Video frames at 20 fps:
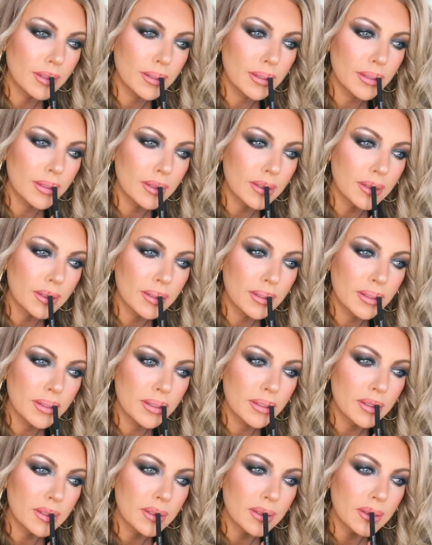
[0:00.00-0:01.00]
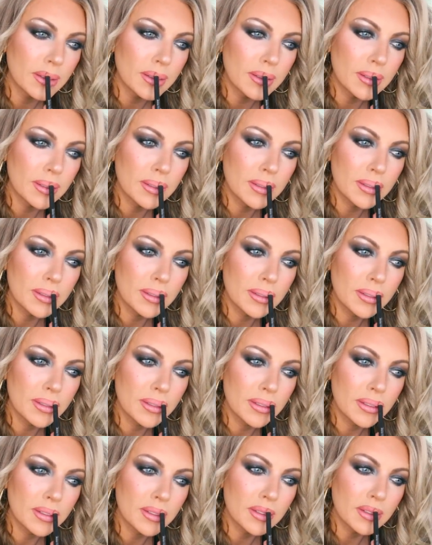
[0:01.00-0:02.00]

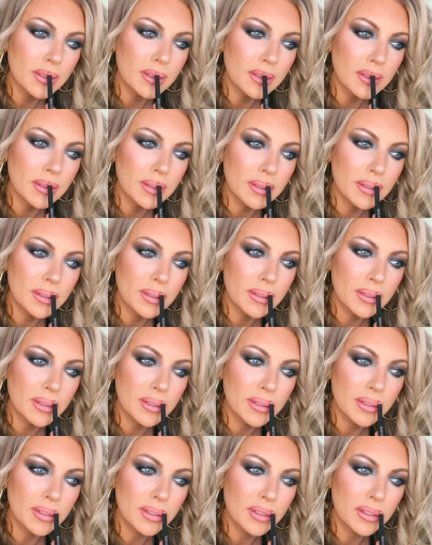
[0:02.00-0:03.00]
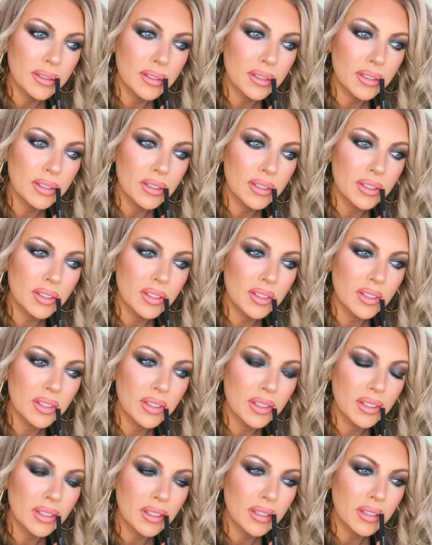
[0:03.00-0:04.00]
Nothing is said.